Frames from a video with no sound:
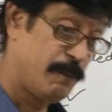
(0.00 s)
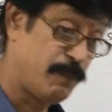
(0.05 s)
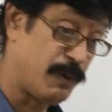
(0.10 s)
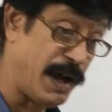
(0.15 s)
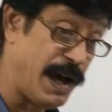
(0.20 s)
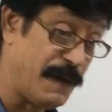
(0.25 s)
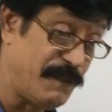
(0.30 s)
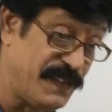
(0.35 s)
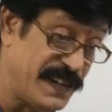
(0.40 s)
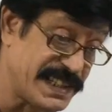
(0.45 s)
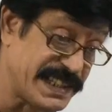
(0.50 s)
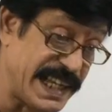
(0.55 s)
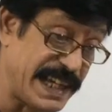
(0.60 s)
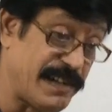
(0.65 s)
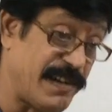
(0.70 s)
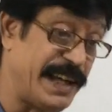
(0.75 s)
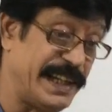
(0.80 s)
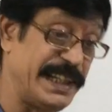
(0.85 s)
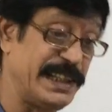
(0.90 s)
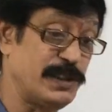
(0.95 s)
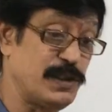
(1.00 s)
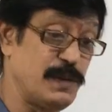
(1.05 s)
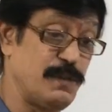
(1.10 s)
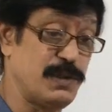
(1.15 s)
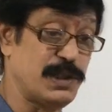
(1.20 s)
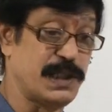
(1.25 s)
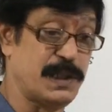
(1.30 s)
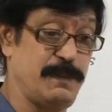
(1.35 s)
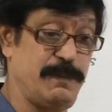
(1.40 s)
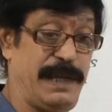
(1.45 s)
Profits according to
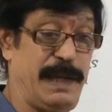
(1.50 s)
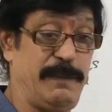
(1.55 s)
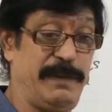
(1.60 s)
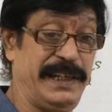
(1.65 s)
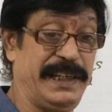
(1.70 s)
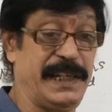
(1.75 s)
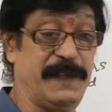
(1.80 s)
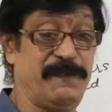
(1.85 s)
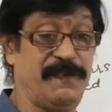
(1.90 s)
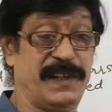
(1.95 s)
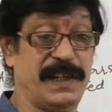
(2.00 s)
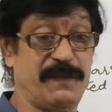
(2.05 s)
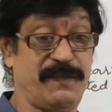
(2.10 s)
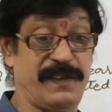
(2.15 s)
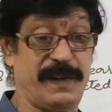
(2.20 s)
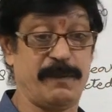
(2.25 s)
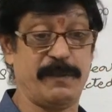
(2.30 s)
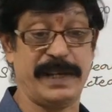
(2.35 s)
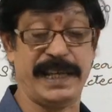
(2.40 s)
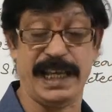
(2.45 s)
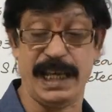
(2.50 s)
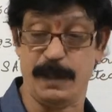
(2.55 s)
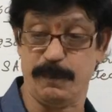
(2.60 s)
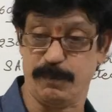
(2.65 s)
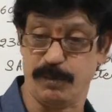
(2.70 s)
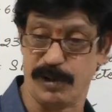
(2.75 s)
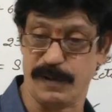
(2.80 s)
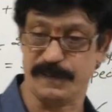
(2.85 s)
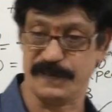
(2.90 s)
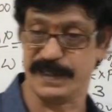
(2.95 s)
books may be different from real
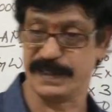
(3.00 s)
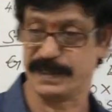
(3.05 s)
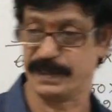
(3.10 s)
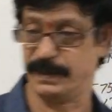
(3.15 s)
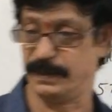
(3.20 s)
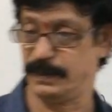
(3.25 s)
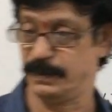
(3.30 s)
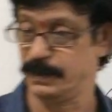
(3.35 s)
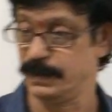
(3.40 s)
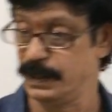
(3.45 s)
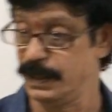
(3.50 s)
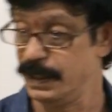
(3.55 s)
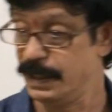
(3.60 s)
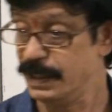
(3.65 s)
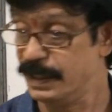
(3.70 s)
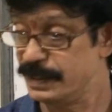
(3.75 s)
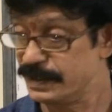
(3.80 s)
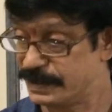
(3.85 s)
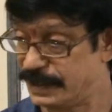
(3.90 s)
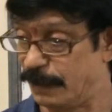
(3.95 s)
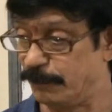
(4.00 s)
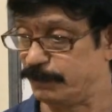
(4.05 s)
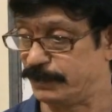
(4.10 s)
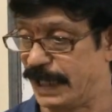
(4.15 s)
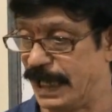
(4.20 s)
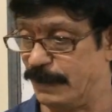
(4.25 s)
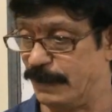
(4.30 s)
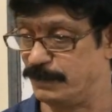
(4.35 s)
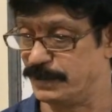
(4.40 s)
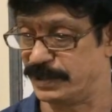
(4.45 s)
profits.
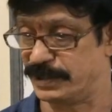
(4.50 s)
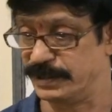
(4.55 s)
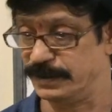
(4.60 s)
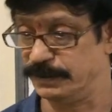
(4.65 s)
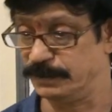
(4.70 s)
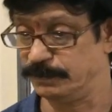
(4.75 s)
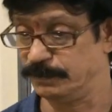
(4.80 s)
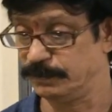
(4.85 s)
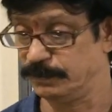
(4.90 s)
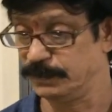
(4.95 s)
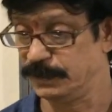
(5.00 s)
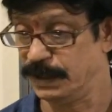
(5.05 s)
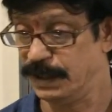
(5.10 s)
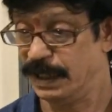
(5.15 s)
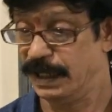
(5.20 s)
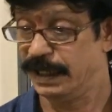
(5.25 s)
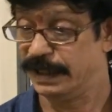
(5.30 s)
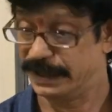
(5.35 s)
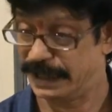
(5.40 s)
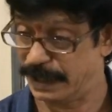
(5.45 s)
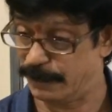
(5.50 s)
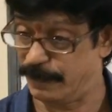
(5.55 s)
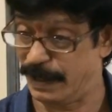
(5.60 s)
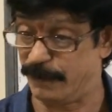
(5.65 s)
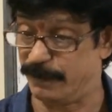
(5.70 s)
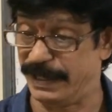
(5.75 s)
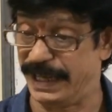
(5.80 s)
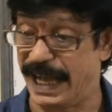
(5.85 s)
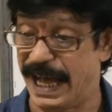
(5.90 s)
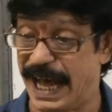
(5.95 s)
Sometimes there
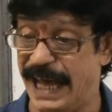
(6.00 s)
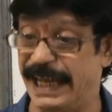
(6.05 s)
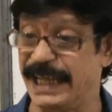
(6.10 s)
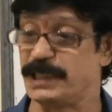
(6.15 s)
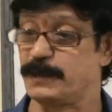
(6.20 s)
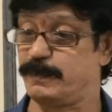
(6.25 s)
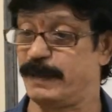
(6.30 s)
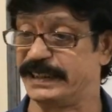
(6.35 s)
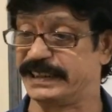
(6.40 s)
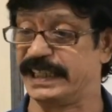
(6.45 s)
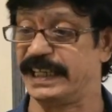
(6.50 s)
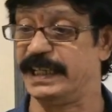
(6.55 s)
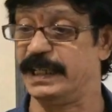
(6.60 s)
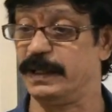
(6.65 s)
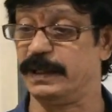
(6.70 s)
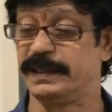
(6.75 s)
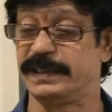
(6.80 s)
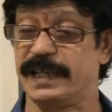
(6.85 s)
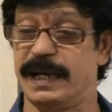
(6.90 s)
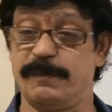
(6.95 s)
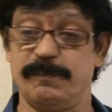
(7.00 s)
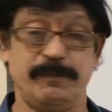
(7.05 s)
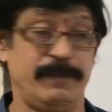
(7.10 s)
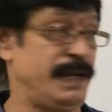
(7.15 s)
may be unexpected income